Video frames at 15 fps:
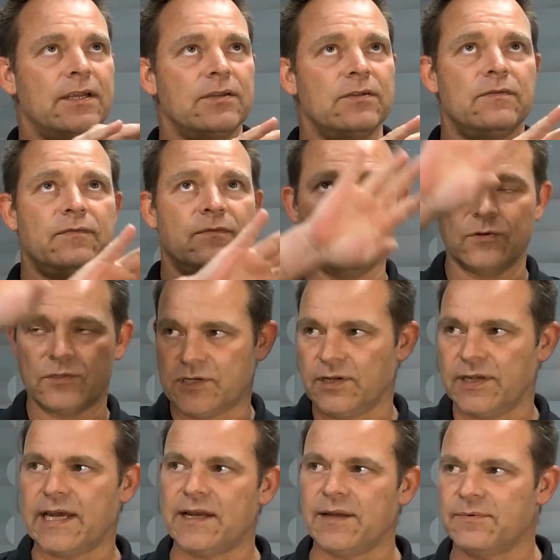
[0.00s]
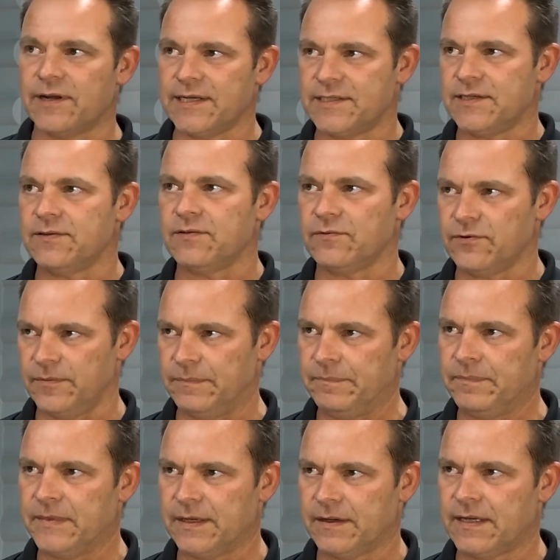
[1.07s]
and you've auto-calibrated the room,
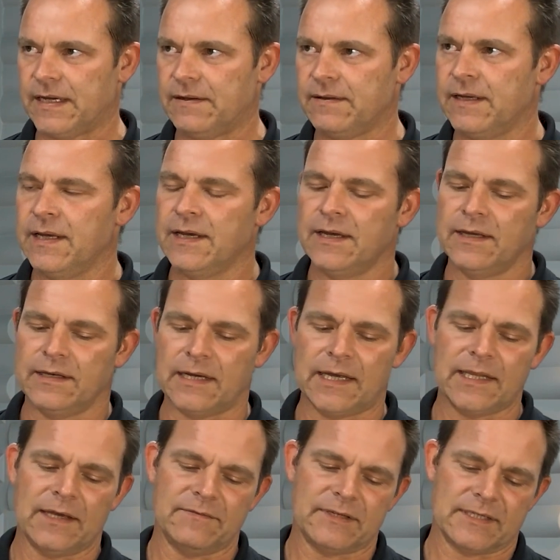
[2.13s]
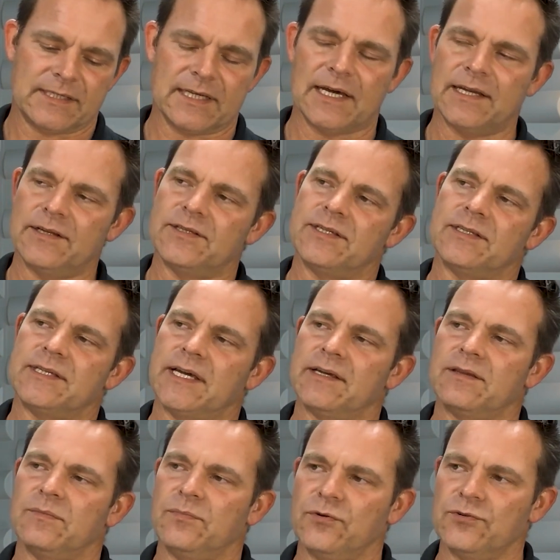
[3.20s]
okay? Now they've decided to
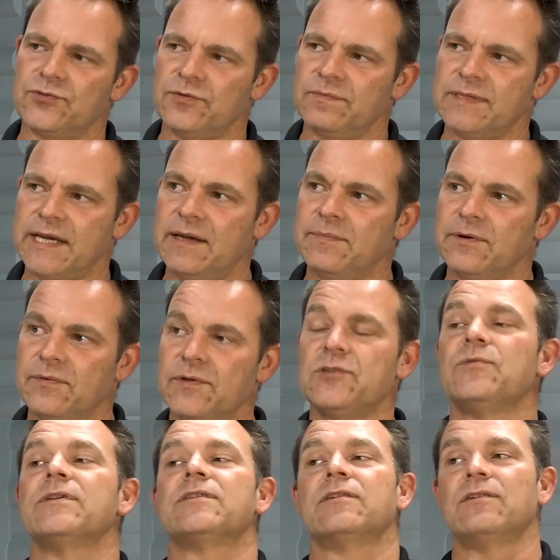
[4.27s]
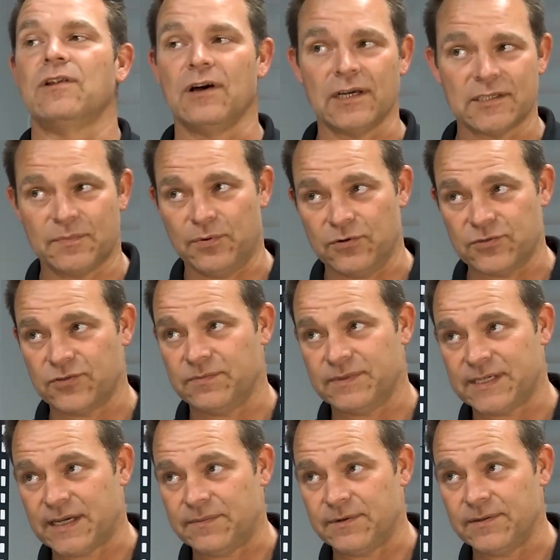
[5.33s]
take the boardroom table, which was a glass boardroom
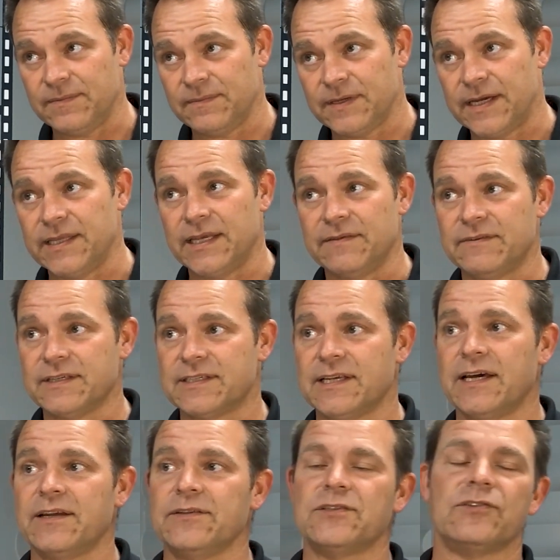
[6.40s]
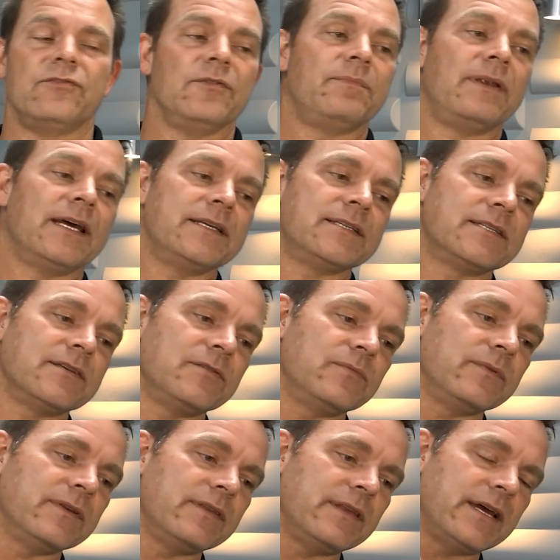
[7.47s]
table, and they've decided to replace it
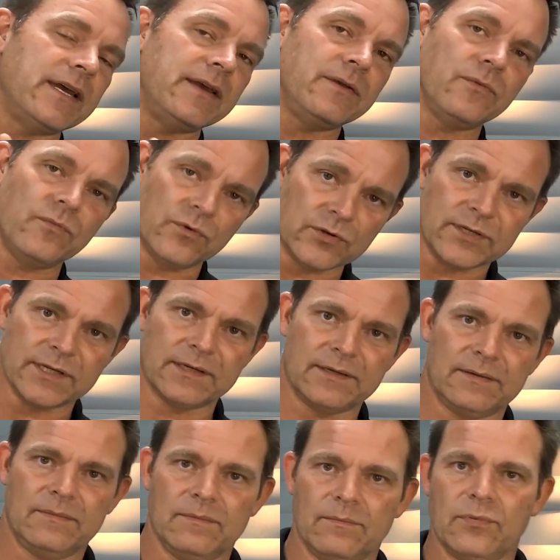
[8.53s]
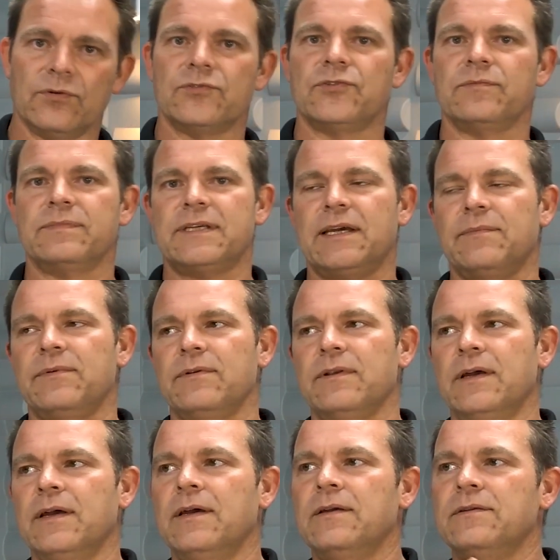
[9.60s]
with a wooden boardroom table.
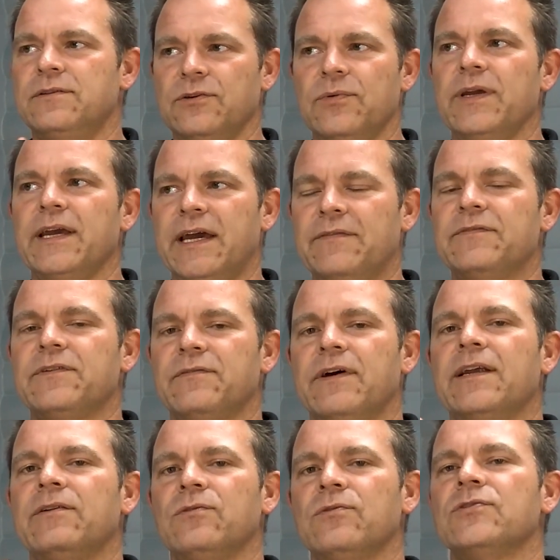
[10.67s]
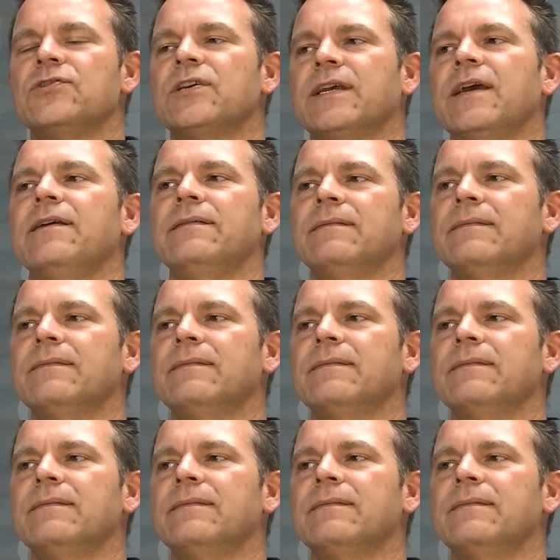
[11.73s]
Do we have to run launch again?